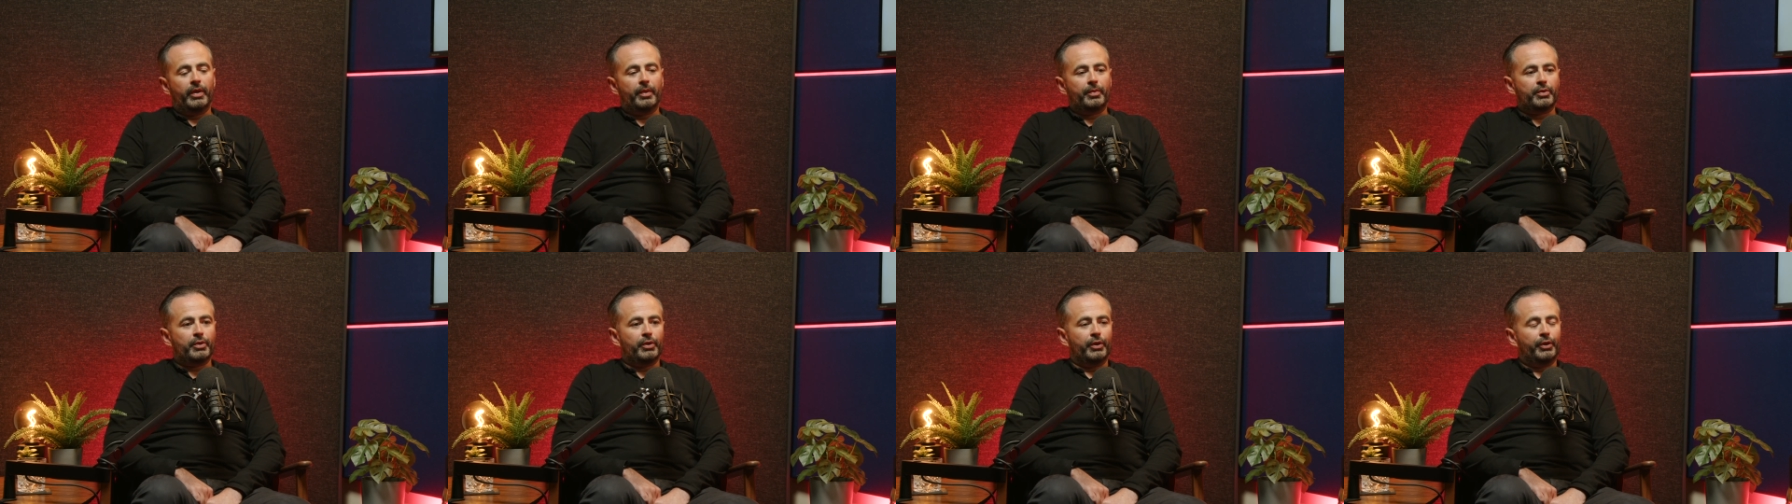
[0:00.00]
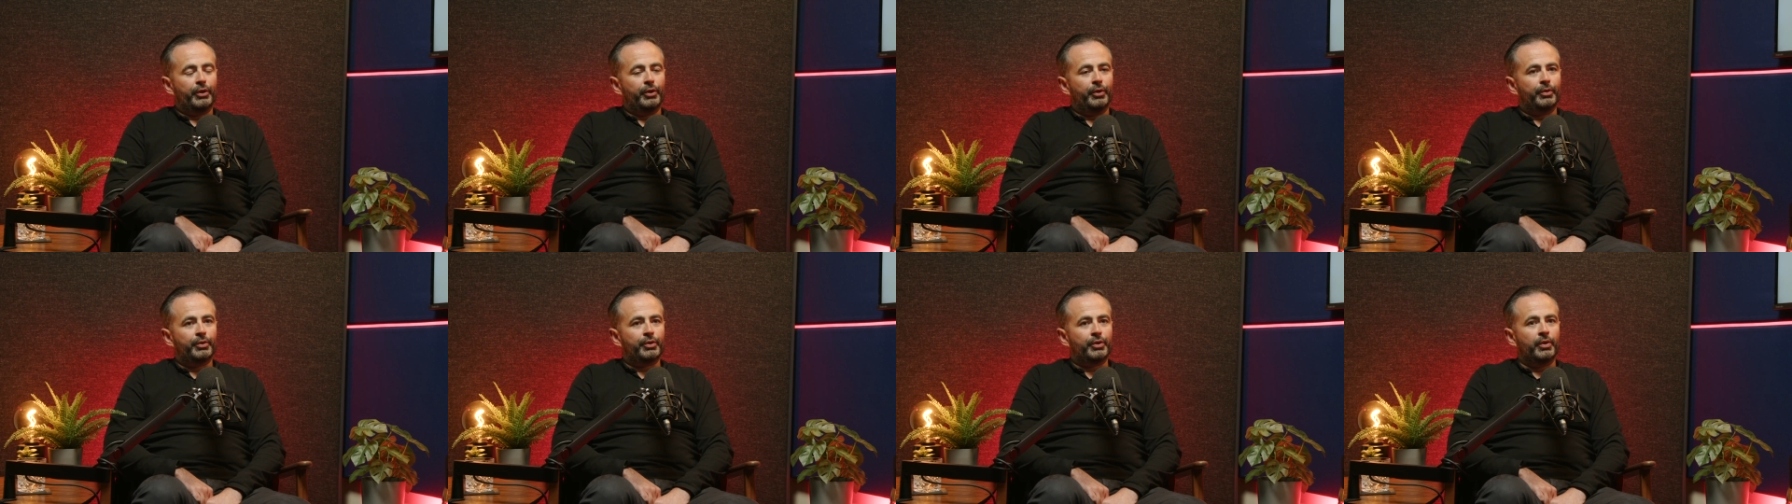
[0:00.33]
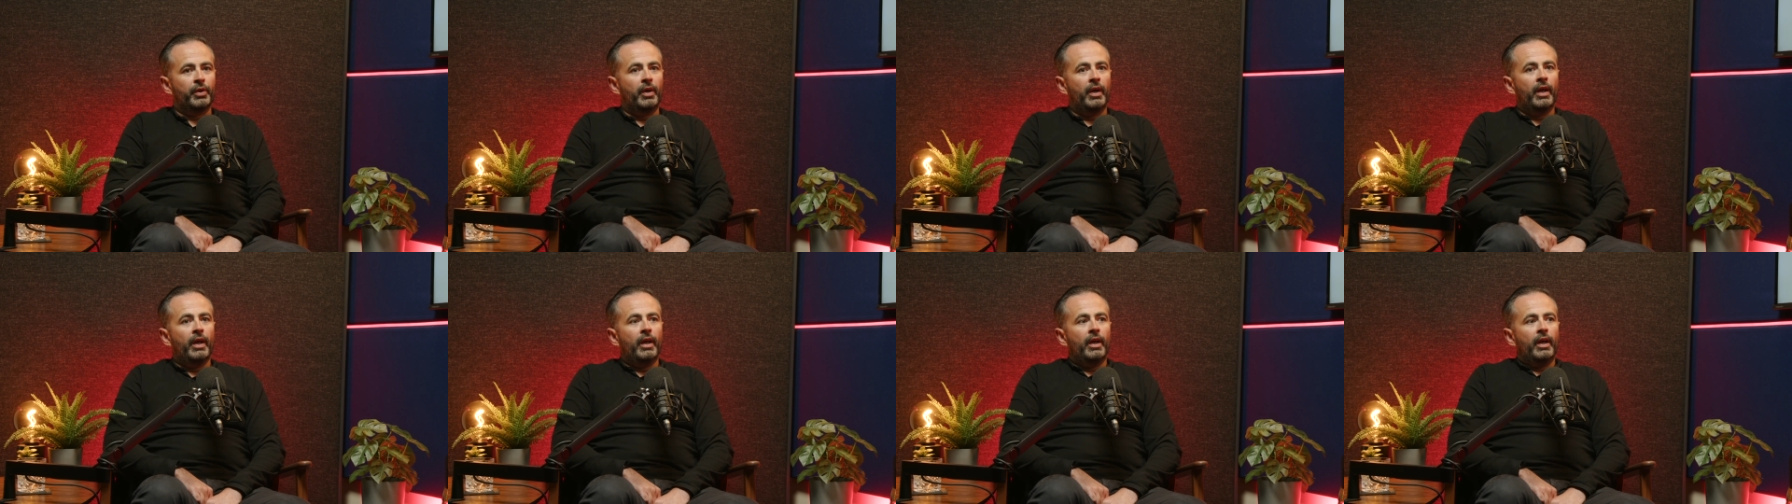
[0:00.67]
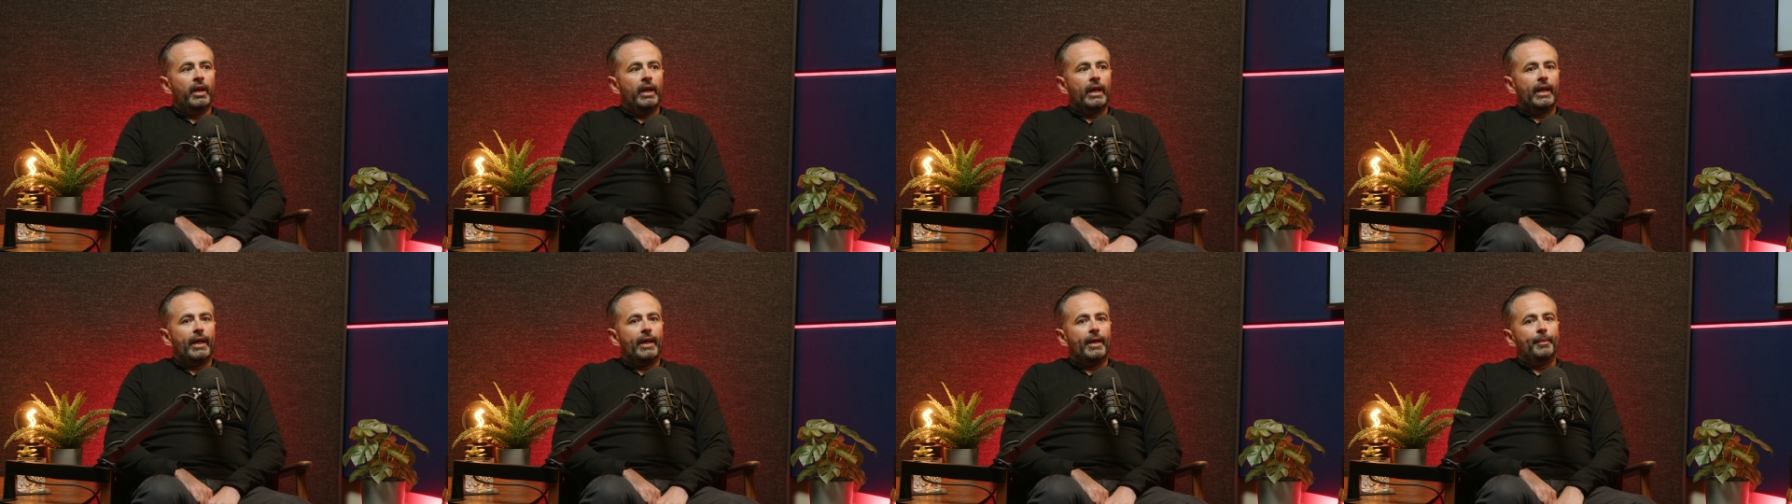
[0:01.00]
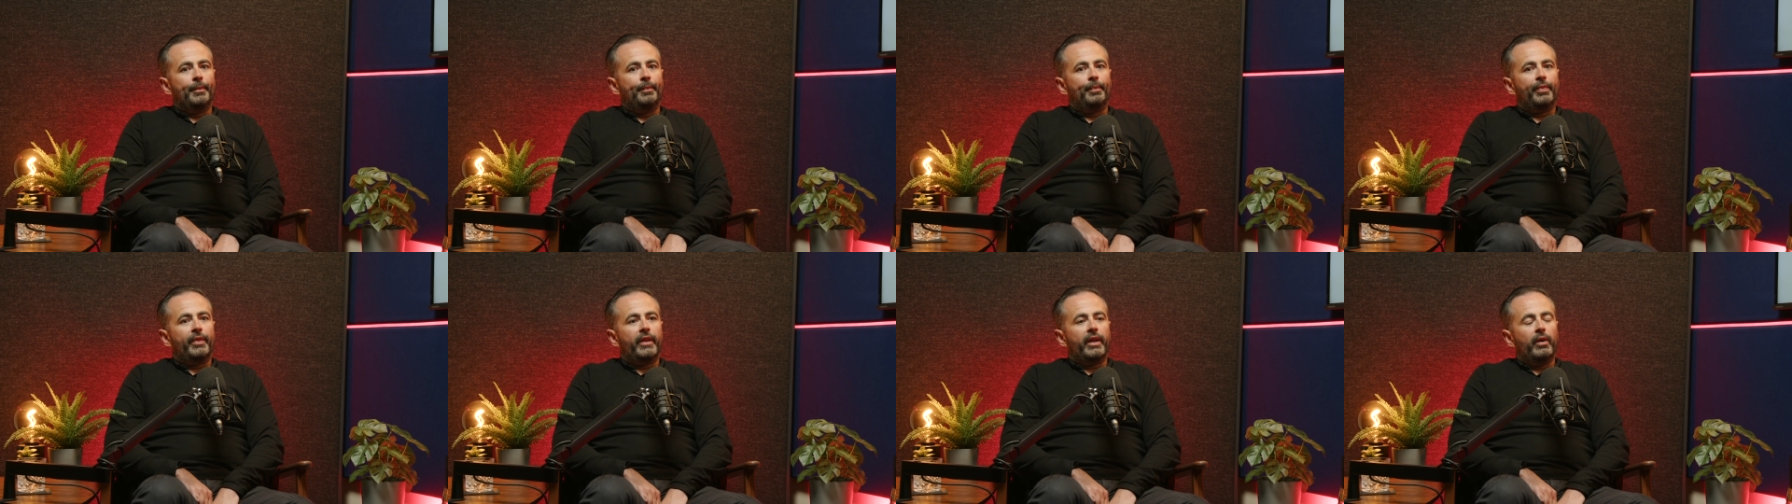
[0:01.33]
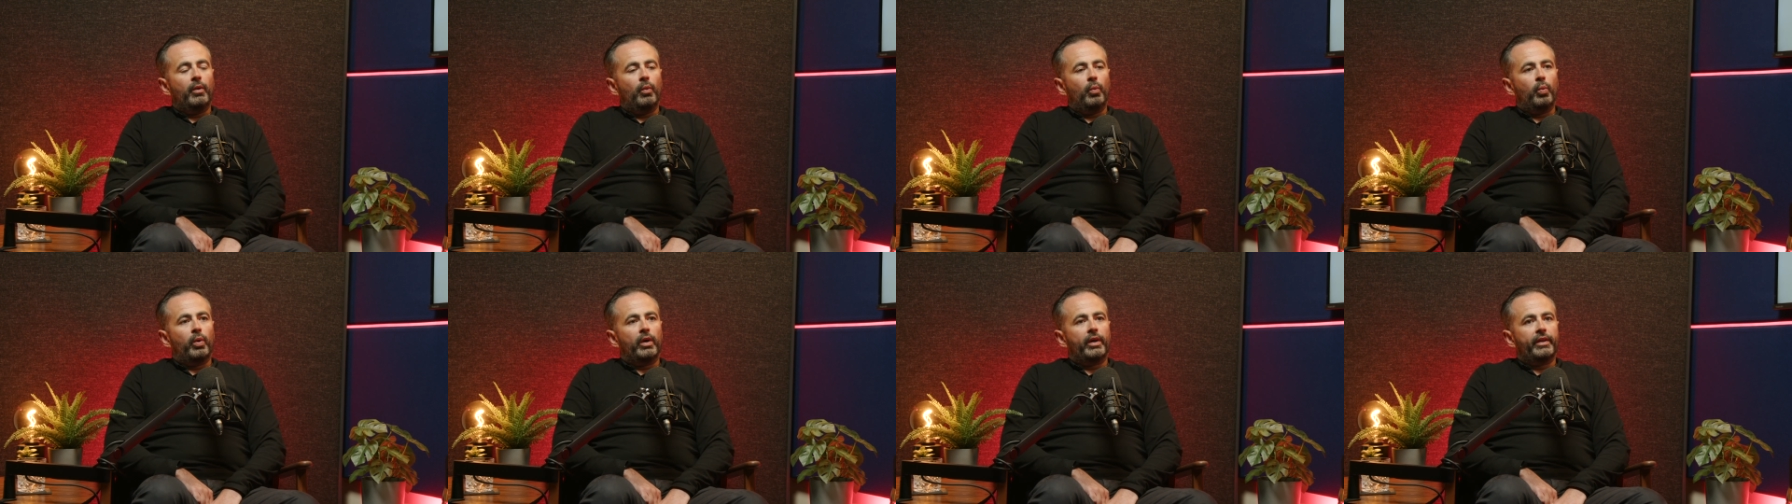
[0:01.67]
absolutely not. So
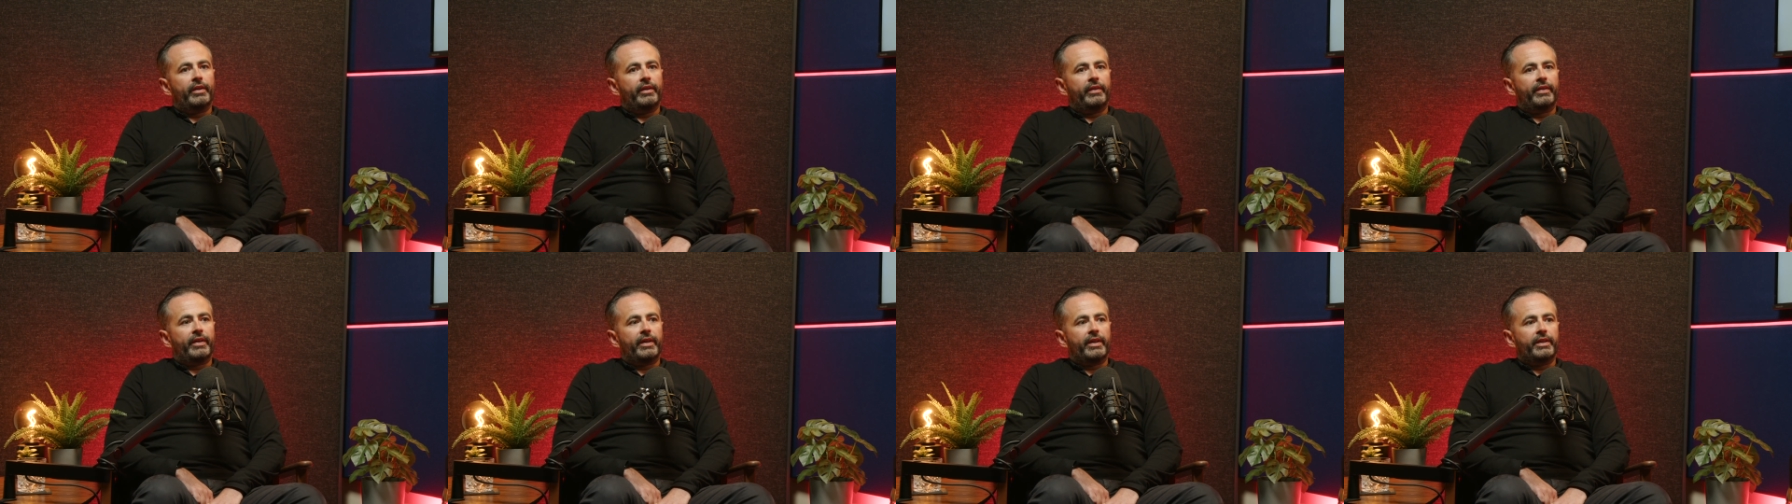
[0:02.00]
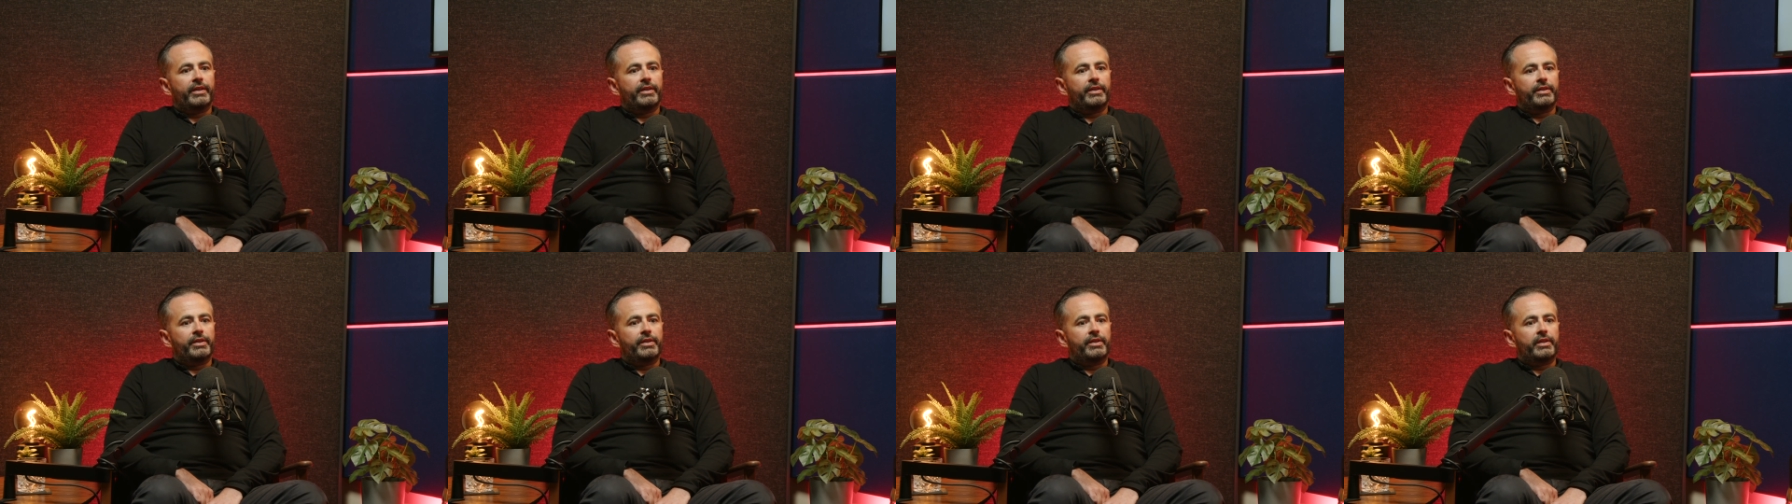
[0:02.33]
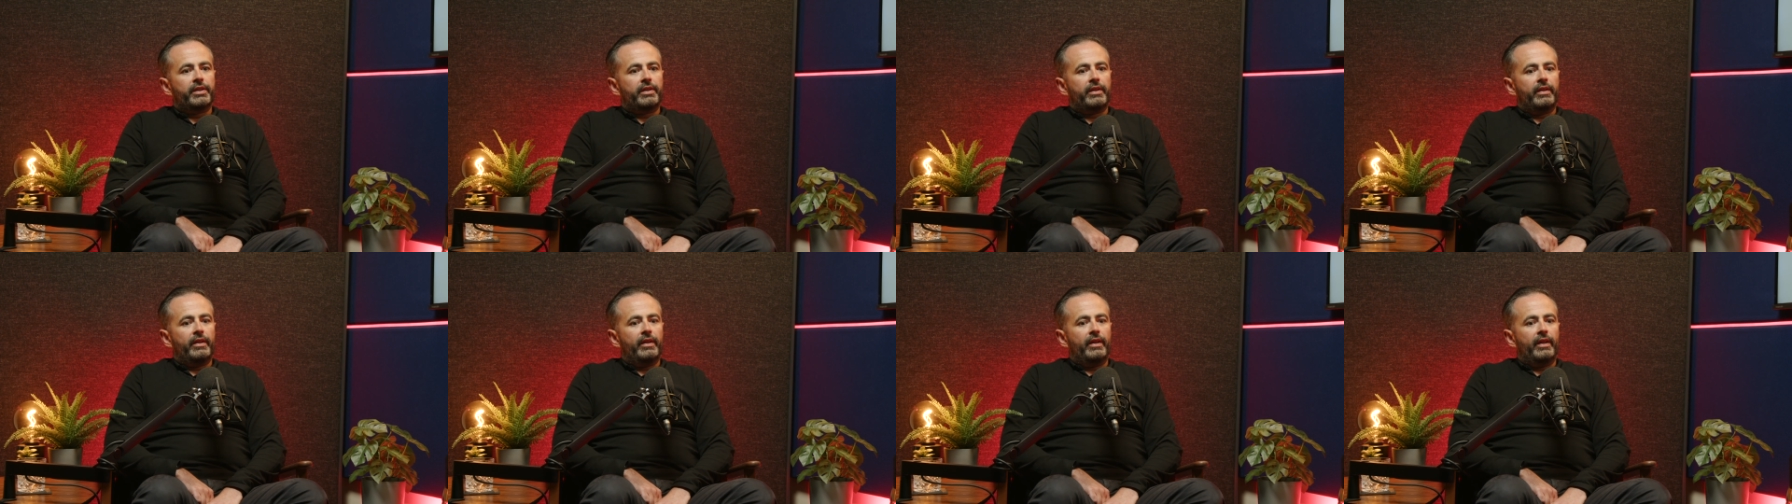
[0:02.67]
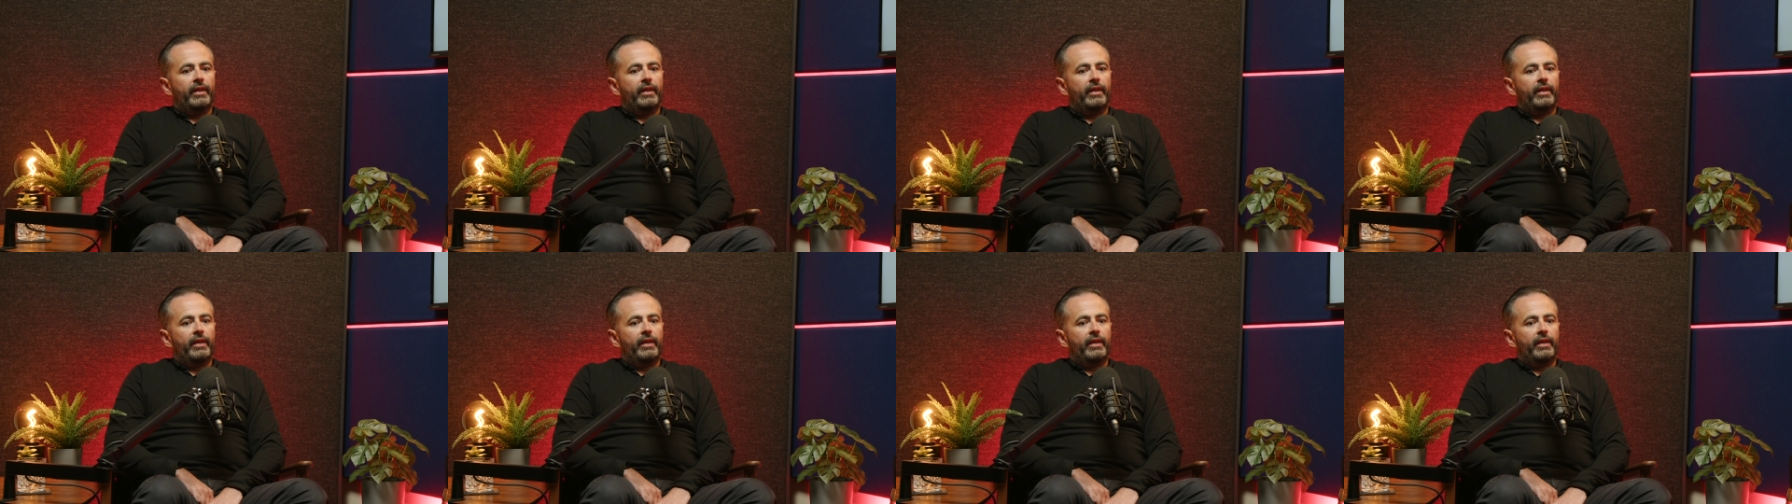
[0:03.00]
one of the things